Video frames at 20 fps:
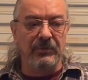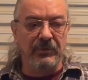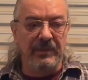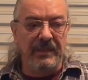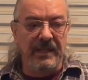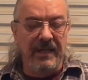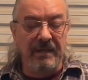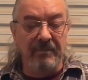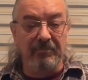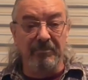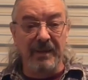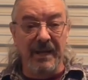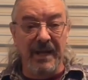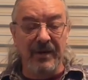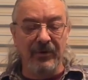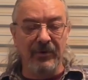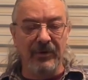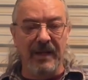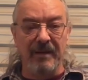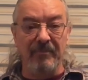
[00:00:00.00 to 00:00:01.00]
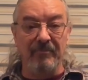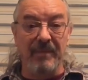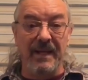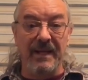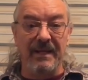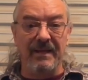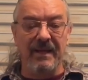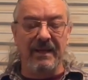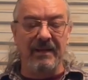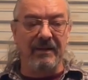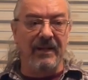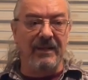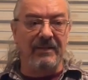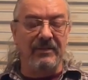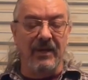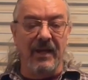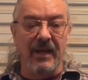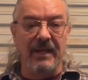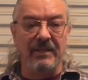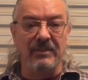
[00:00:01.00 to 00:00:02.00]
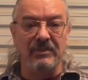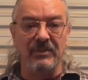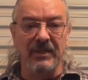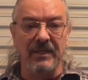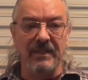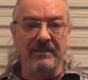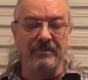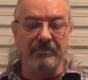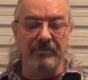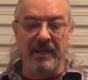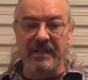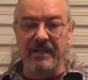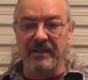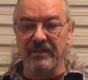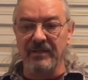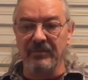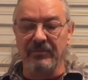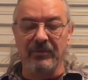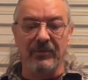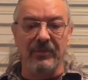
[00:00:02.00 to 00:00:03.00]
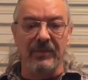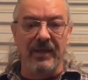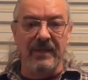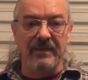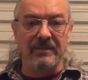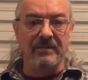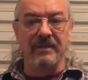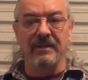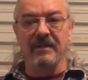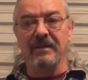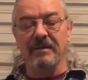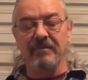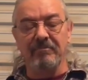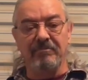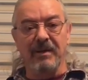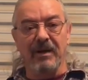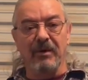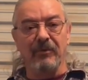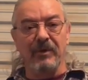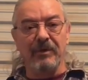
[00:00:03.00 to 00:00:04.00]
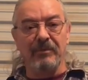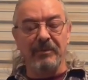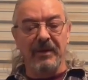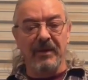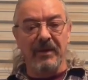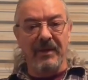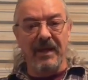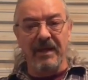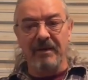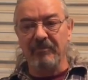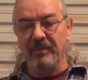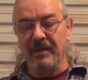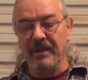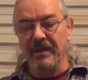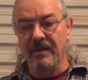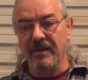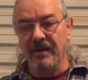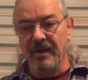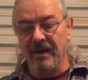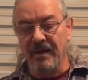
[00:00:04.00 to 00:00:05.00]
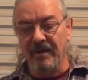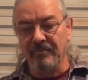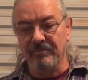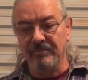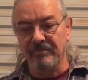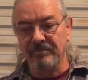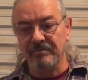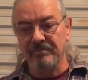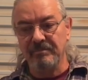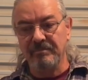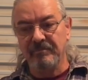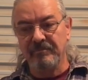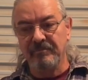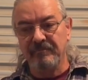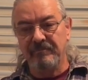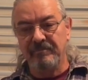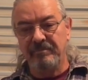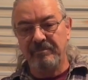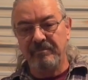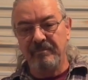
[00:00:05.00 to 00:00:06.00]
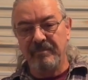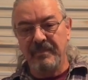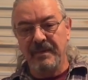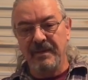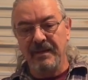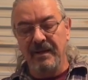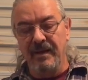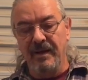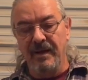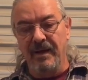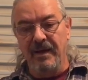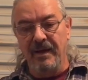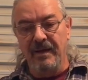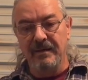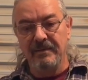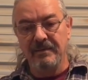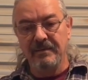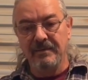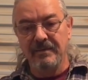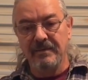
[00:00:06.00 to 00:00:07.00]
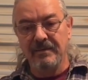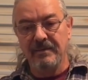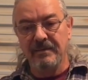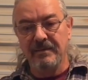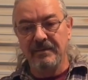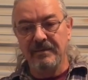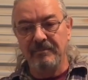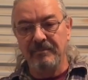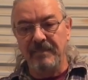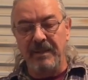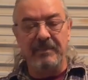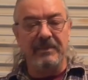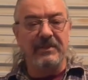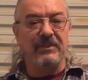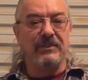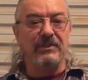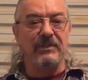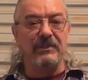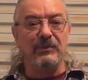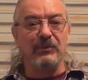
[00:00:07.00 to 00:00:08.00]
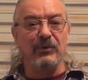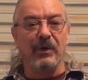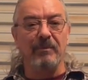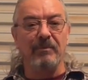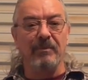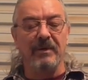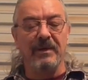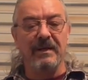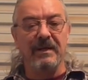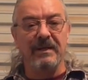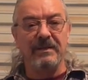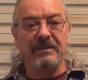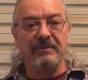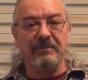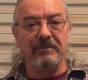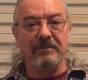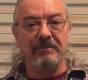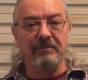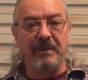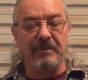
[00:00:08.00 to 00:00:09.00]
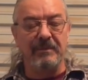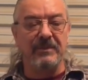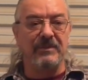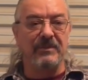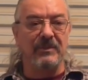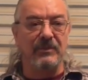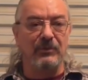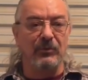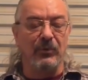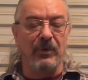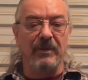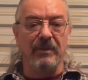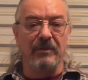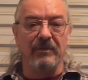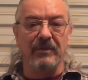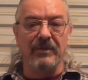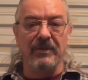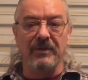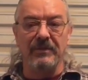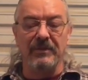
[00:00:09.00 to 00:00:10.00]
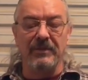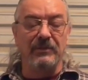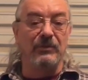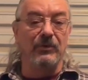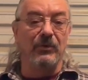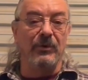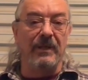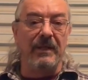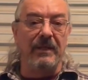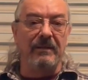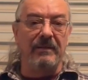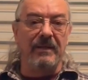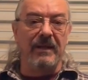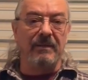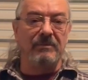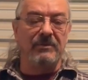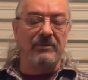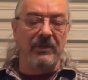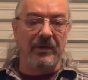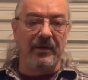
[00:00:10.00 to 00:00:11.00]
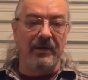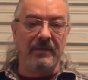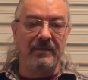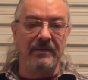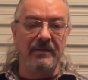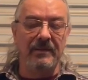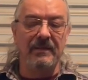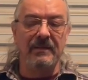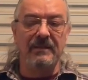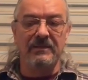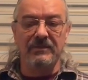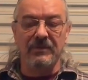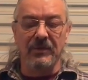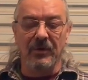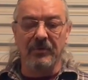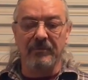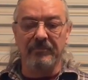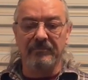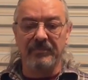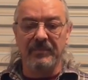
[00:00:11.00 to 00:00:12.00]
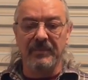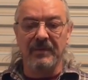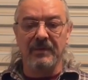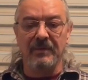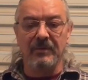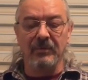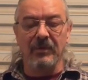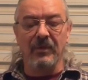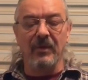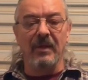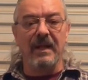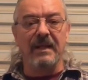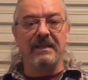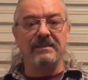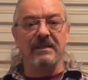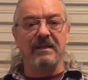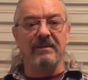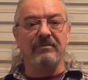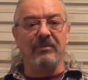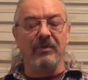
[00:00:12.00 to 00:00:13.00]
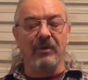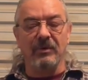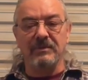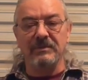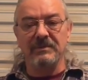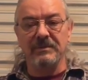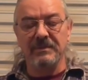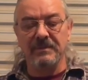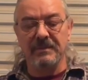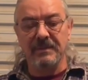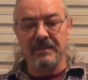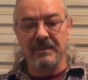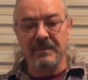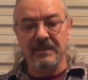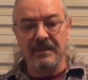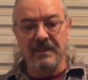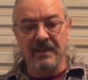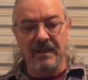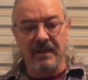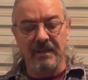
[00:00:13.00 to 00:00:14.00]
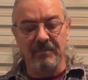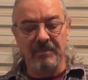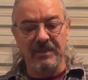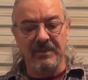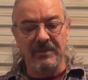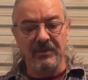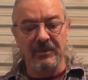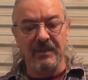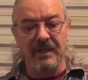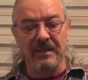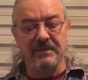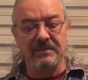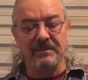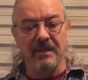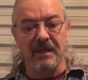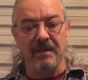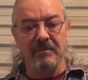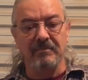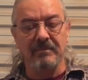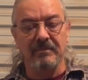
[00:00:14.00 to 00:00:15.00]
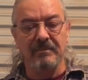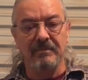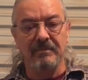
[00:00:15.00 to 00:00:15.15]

getting better at tying jigs, making different things. Bear with me on that. Maybe just enjoy the journey that I'm sharing. So with all that said, folks, until next time,